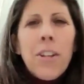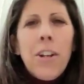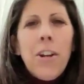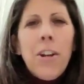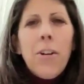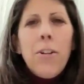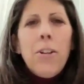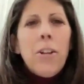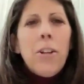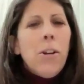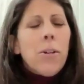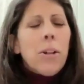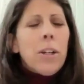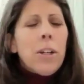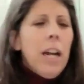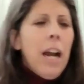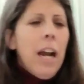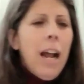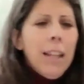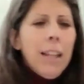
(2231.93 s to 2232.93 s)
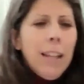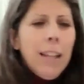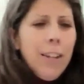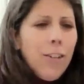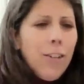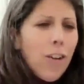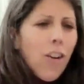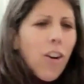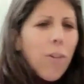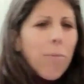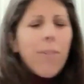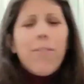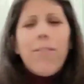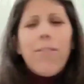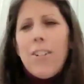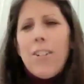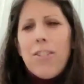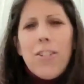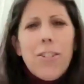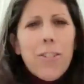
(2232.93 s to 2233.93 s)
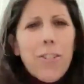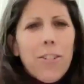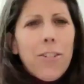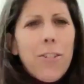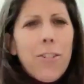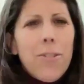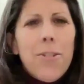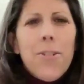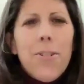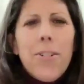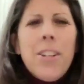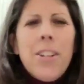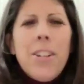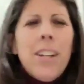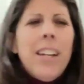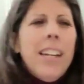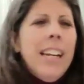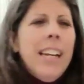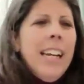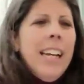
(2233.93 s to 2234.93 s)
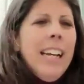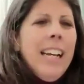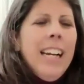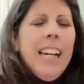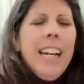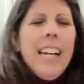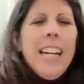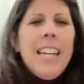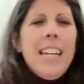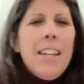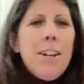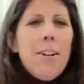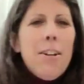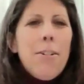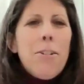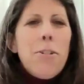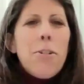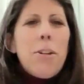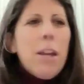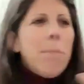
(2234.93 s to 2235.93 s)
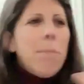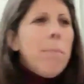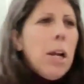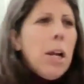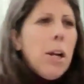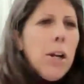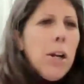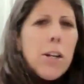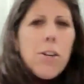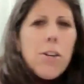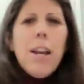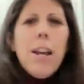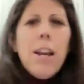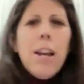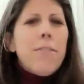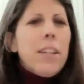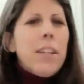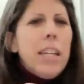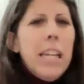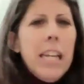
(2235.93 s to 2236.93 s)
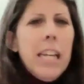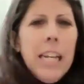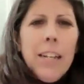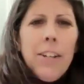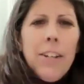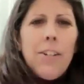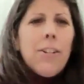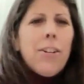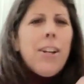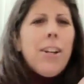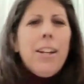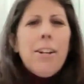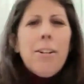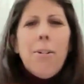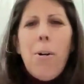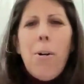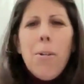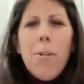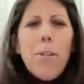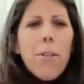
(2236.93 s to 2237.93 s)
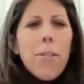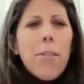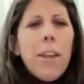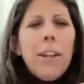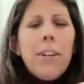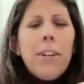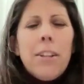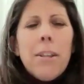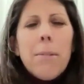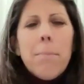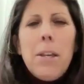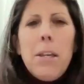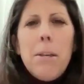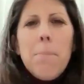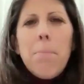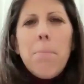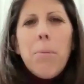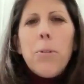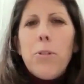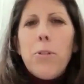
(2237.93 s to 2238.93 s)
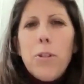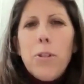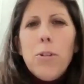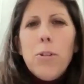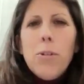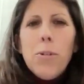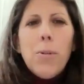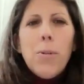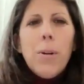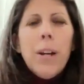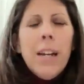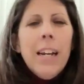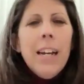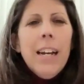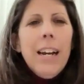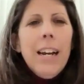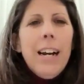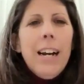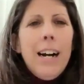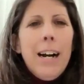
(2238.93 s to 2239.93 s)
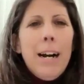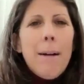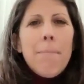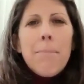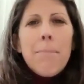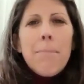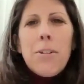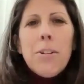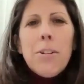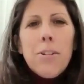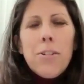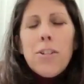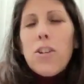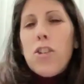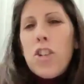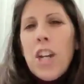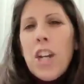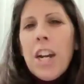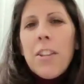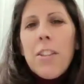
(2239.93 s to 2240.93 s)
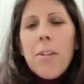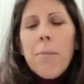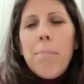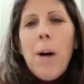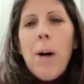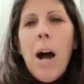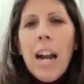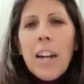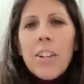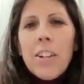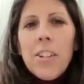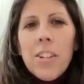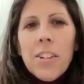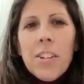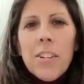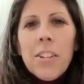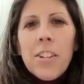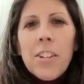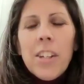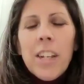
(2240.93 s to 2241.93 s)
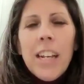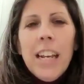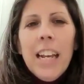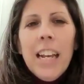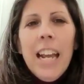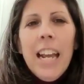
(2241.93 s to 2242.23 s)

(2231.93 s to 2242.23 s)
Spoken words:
You go to college, you go to professional school, you get married or you have kids, or all the things that people do to check the boxes.